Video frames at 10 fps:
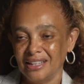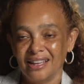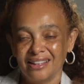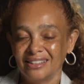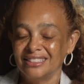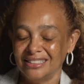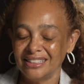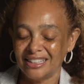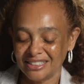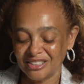Yeah,
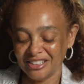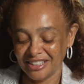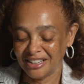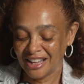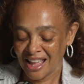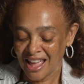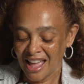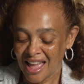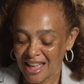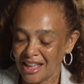that's good.
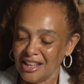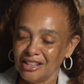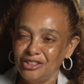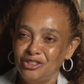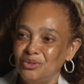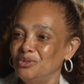Do